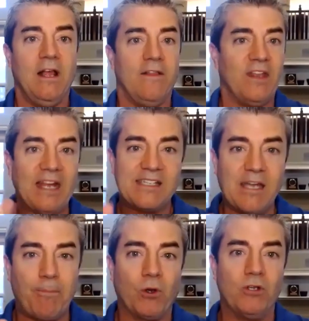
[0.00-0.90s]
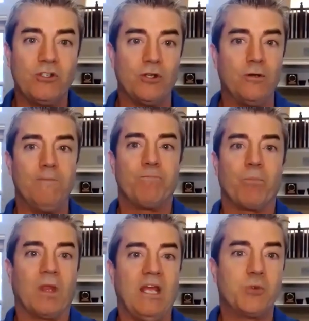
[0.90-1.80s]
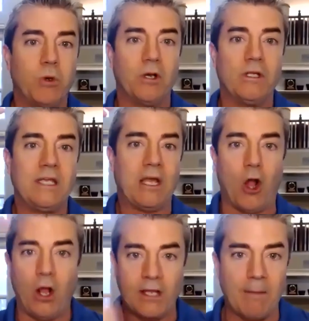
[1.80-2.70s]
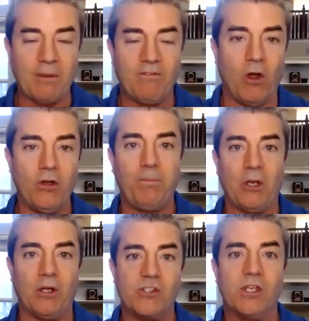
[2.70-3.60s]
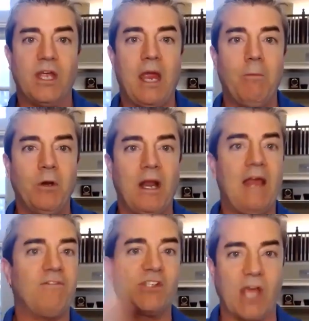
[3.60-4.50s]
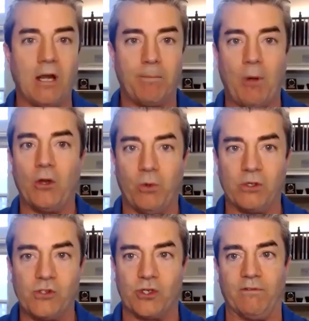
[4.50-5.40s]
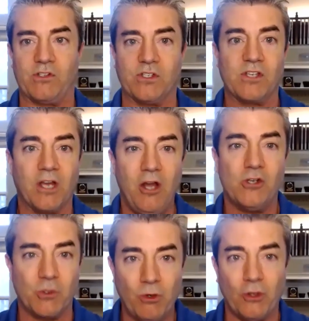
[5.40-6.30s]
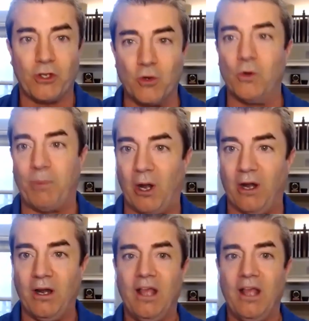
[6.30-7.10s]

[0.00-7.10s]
The next step we're going to do is we're going to get a copy of all your bills and we're going to have you sign up all your own services. Here's the really cool part.